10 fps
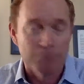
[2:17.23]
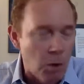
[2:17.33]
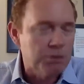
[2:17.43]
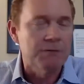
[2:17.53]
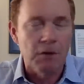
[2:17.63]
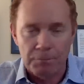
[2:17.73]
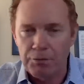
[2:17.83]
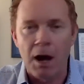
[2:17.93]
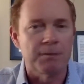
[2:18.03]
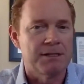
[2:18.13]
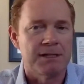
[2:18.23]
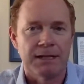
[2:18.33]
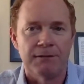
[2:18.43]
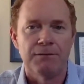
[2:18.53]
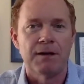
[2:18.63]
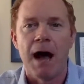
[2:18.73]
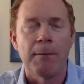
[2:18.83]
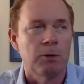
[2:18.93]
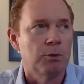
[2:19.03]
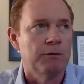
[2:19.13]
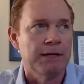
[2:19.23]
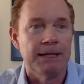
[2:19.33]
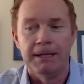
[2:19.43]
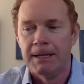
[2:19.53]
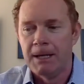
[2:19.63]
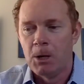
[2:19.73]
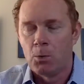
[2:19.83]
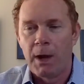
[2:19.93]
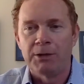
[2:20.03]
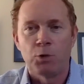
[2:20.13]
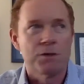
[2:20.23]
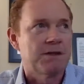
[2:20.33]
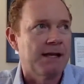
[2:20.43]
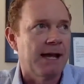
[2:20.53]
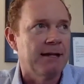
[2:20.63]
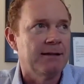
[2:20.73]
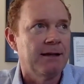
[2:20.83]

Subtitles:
Most of you have probably seen it. Phenomenal movie. And right towards the end,